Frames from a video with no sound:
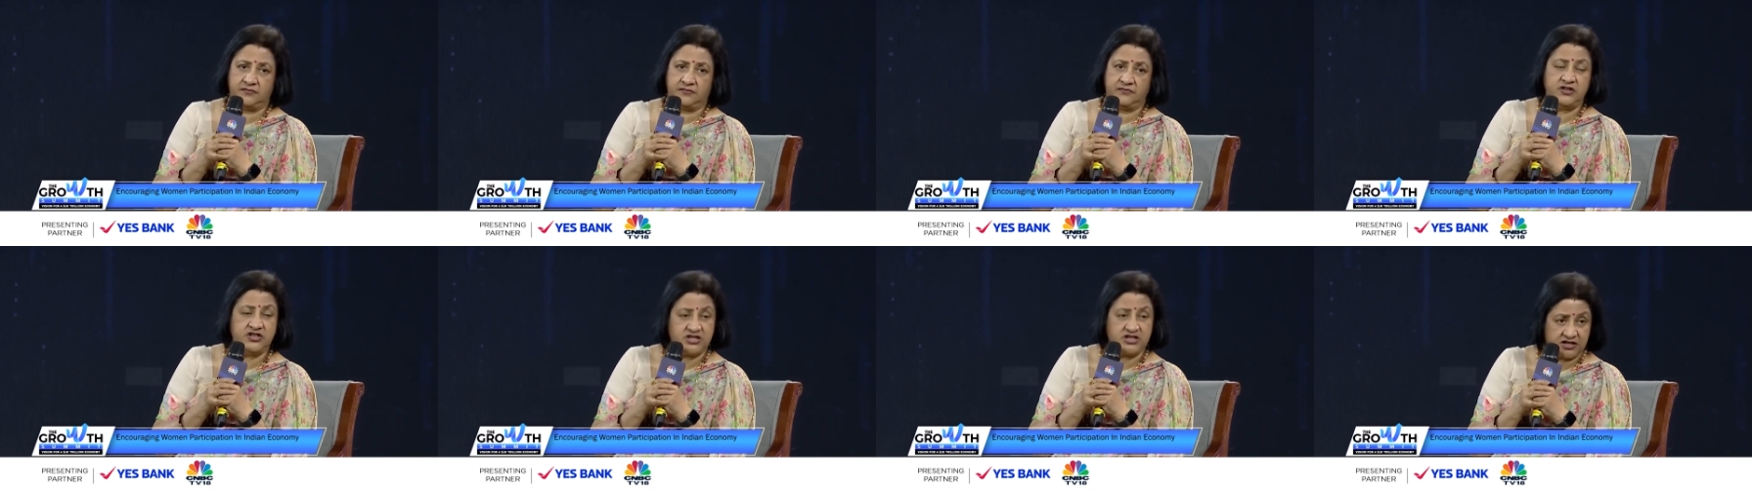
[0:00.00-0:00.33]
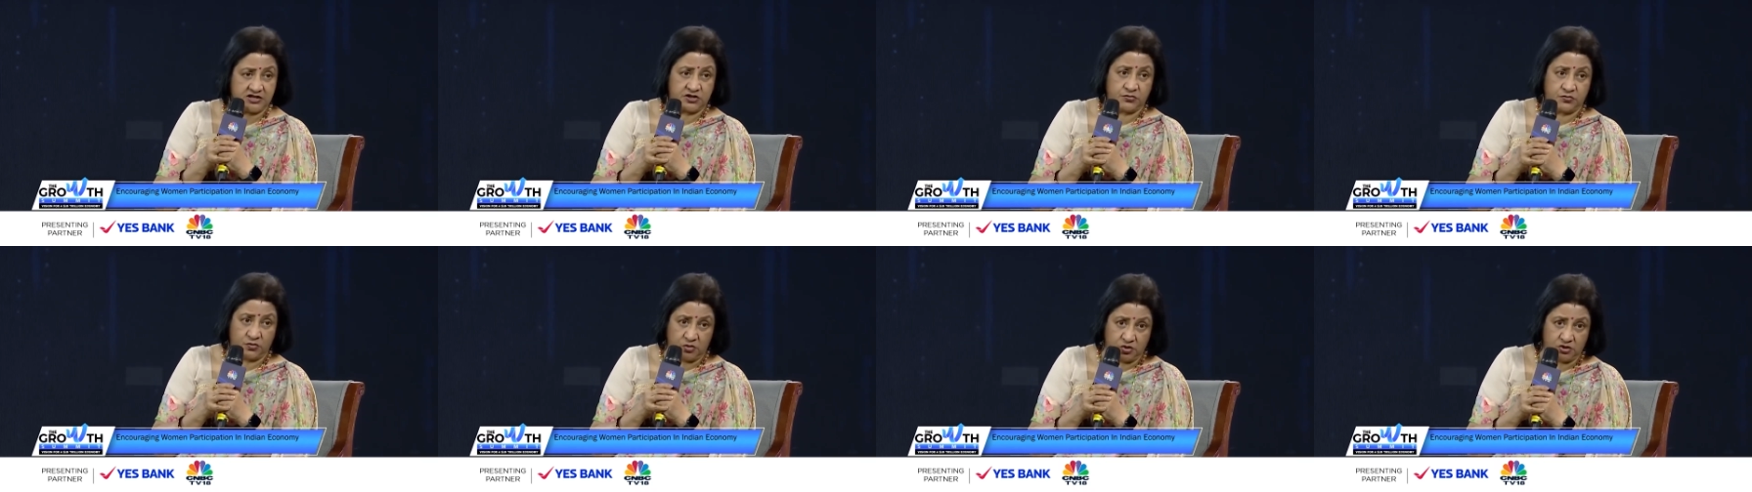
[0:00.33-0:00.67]
We
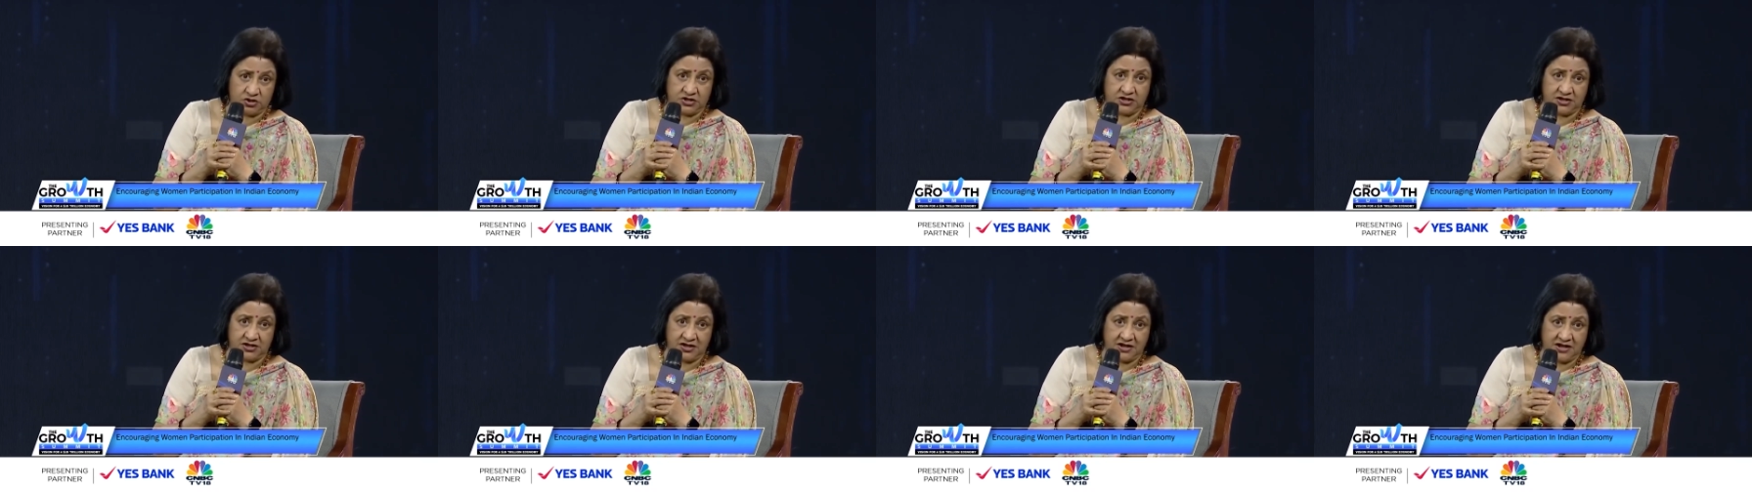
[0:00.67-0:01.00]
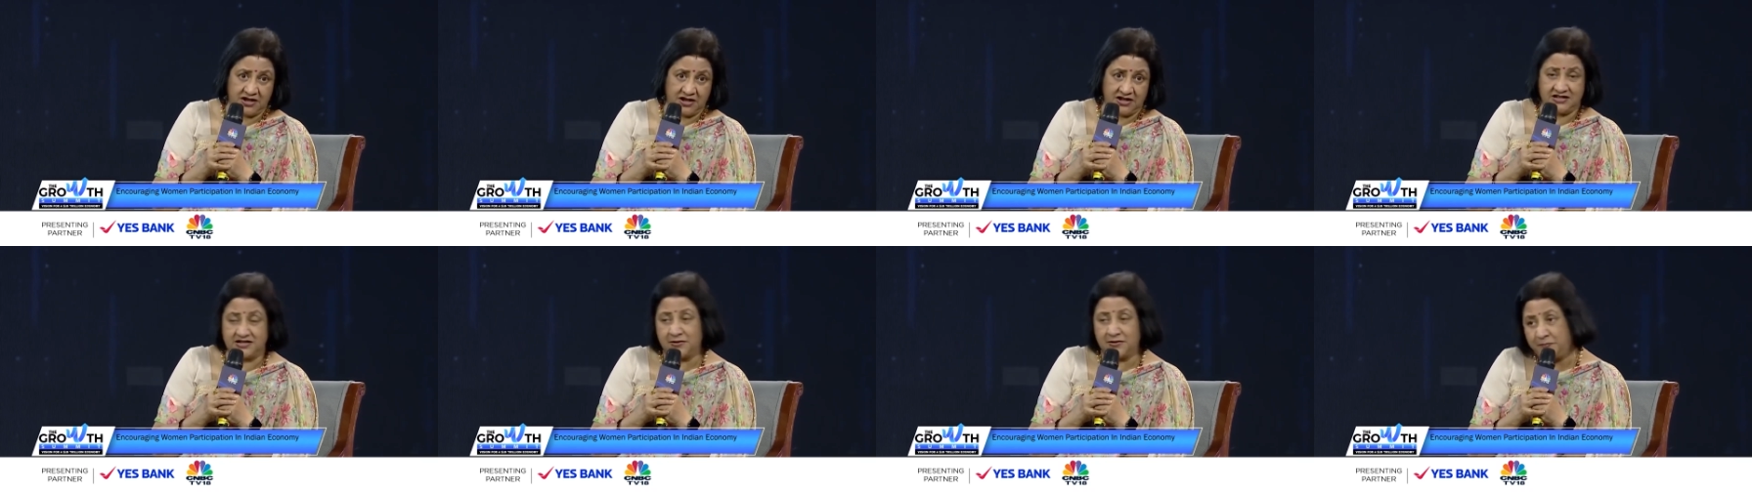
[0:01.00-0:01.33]
just won't.
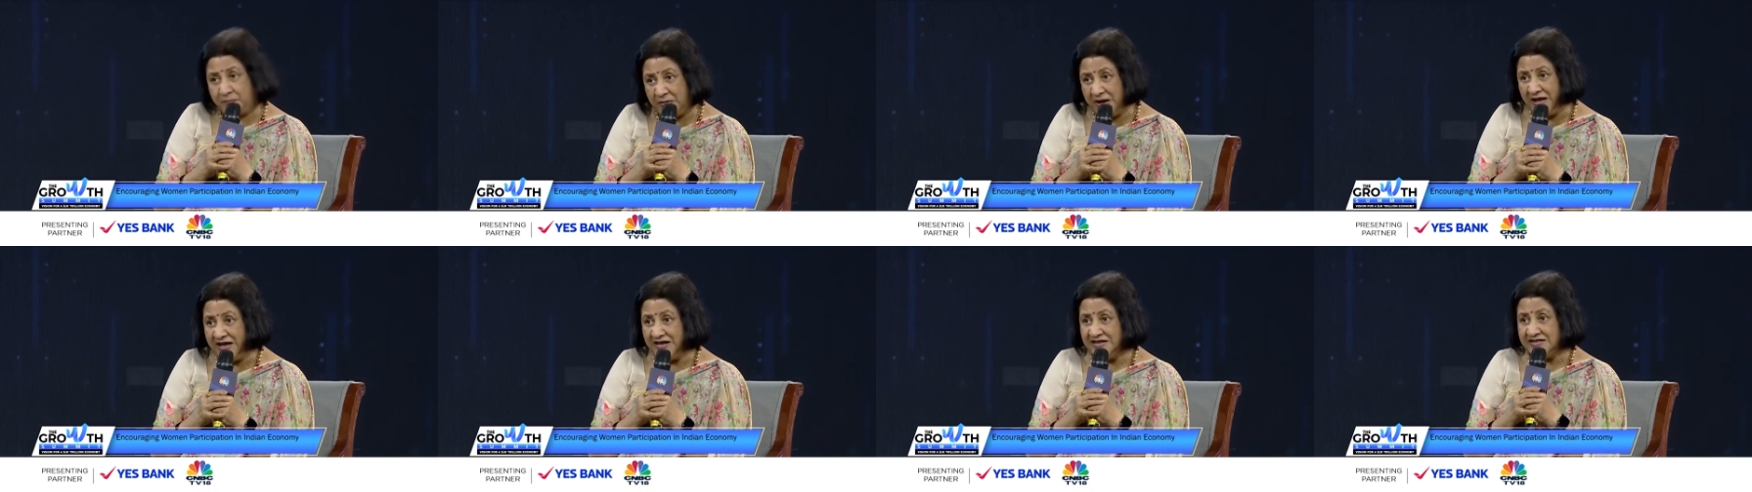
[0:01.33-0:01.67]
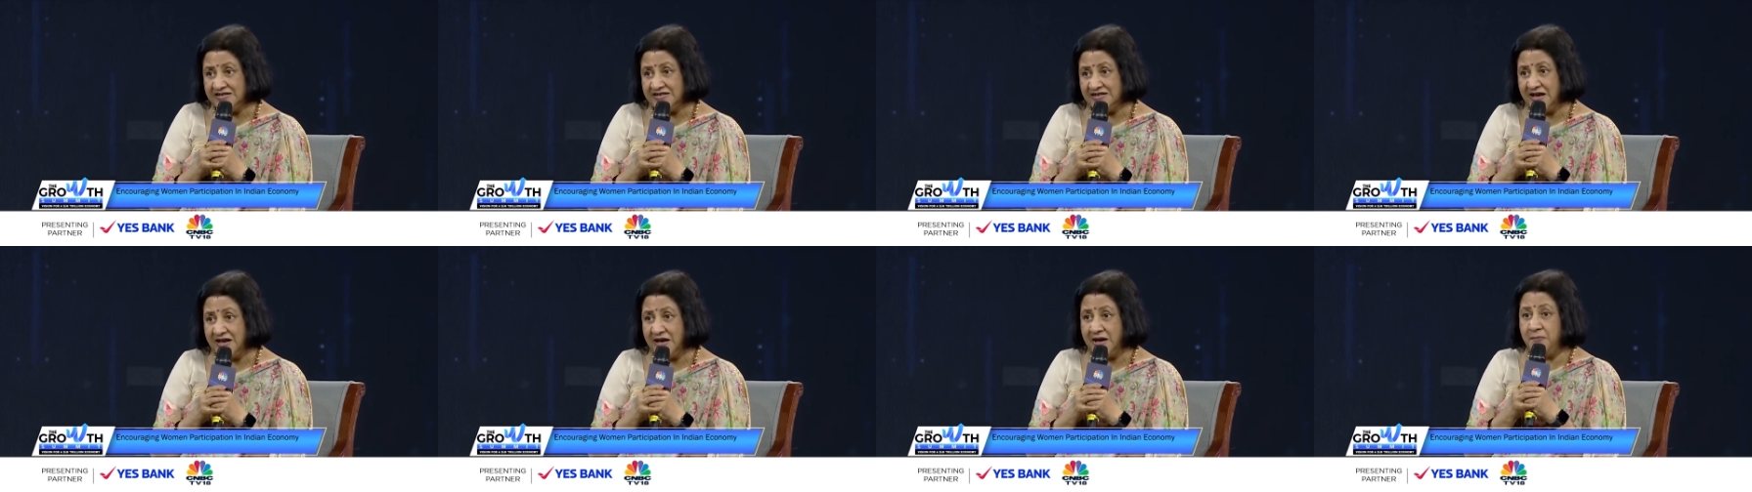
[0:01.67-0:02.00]
So
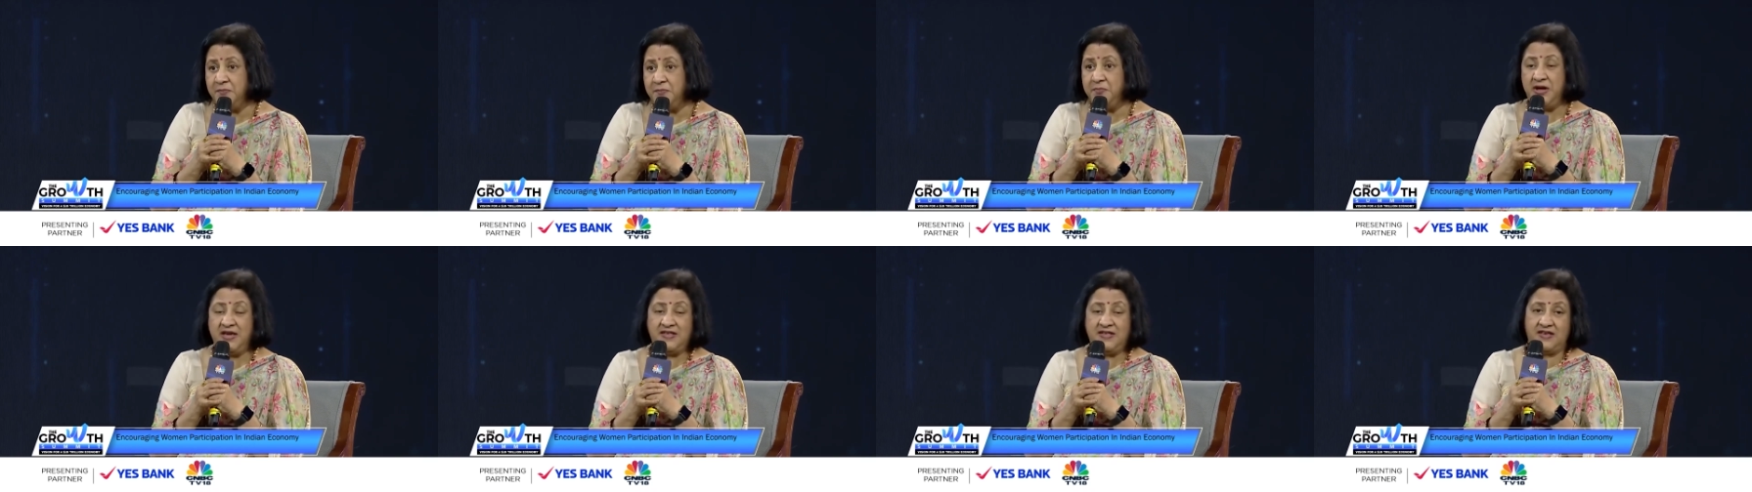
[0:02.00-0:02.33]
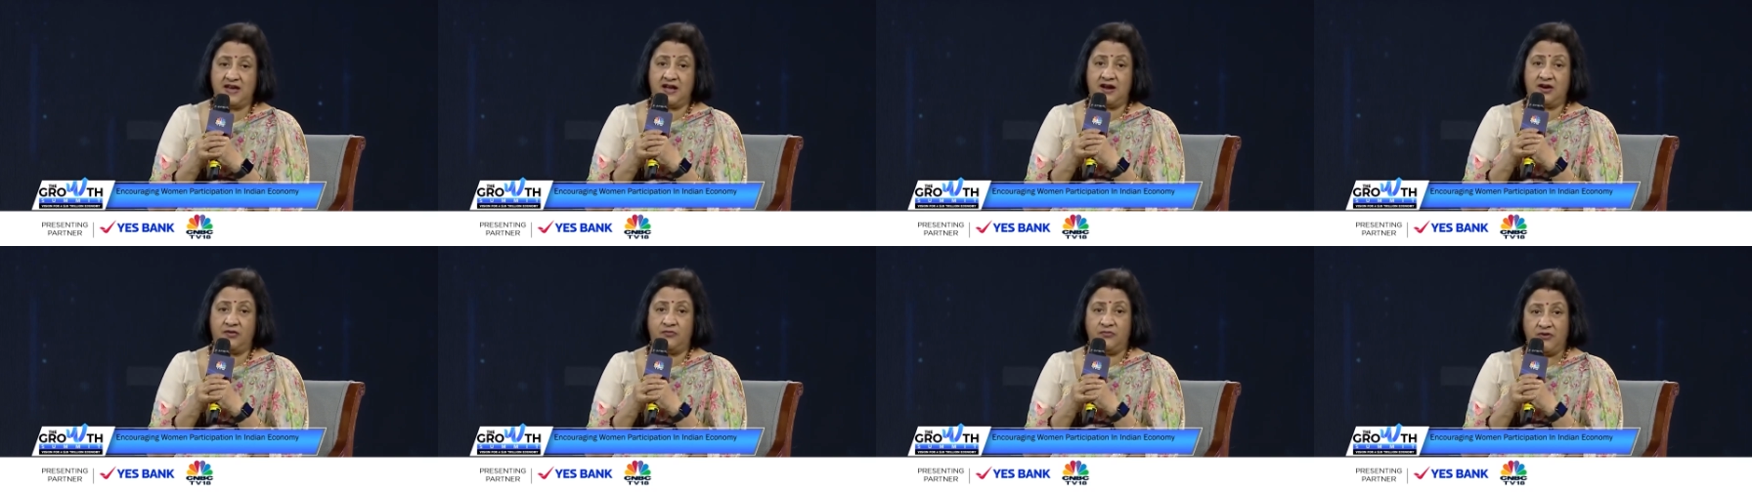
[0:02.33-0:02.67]
please, be
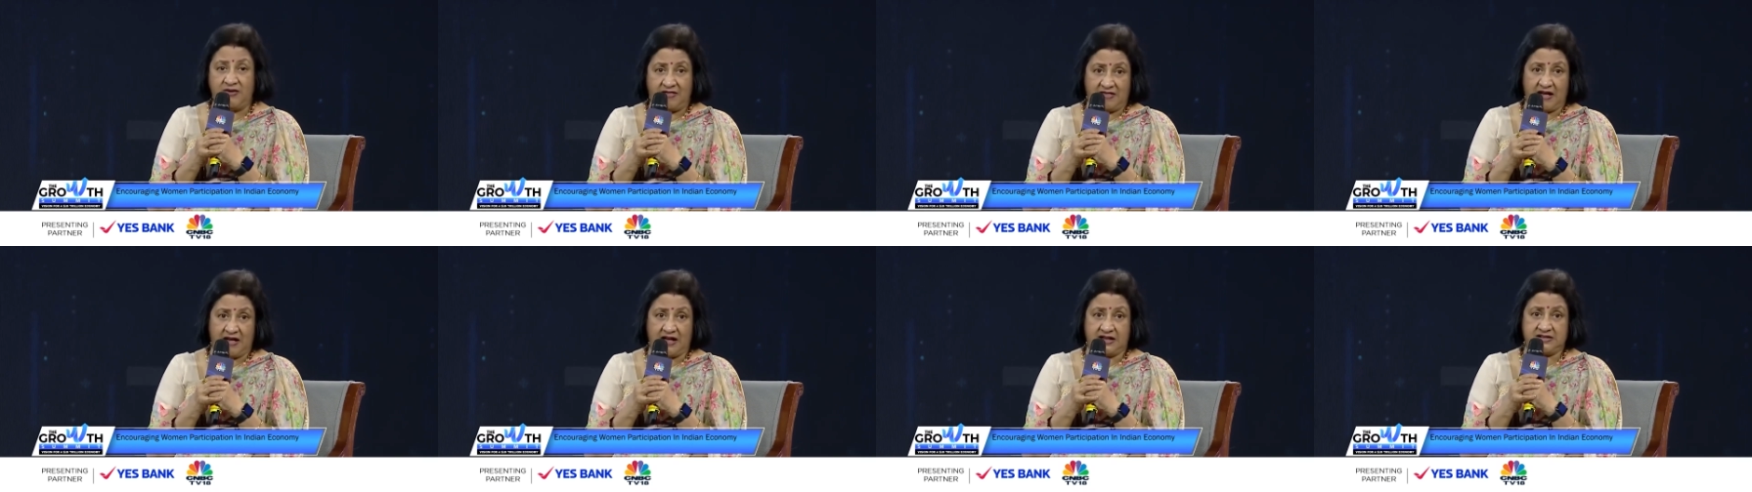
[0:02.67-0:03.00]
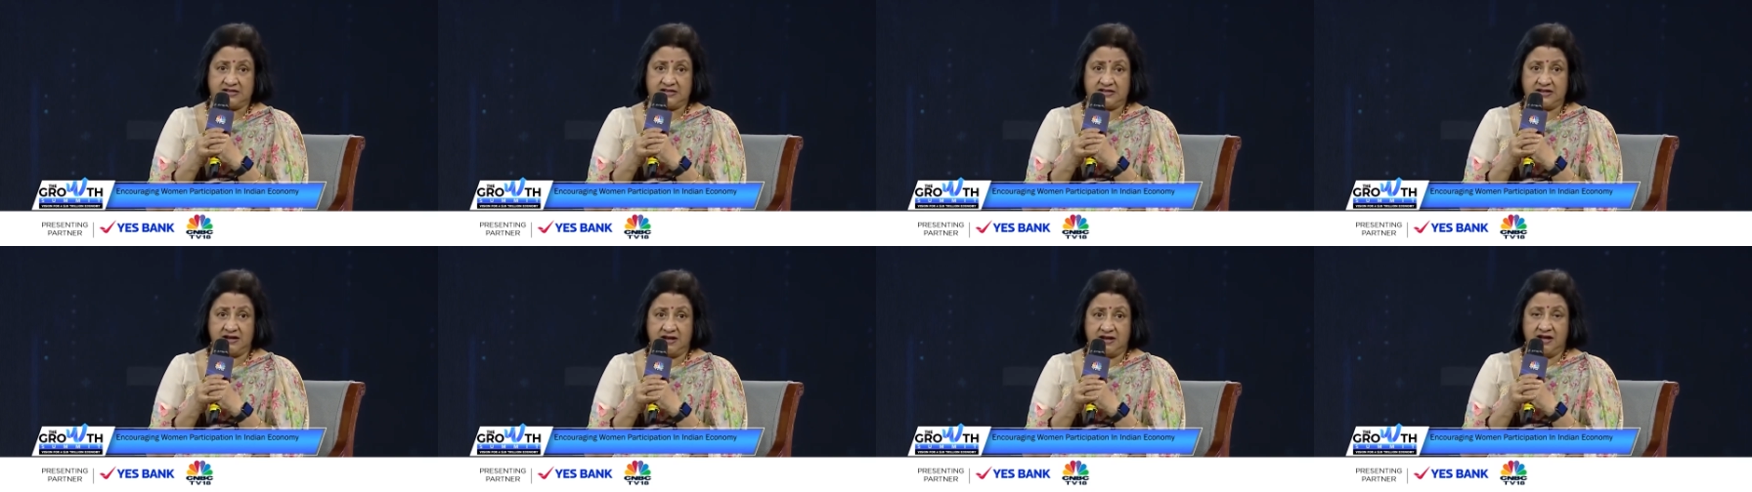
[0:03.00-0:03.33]
there with
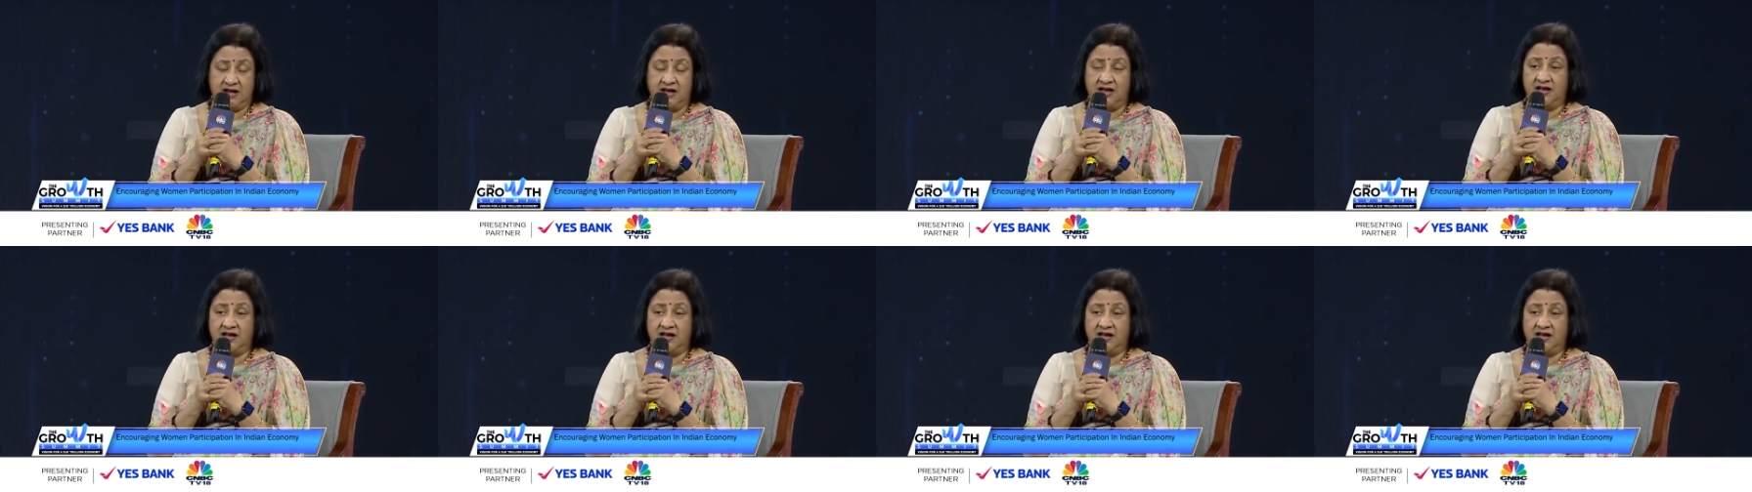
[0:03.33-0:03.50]
us.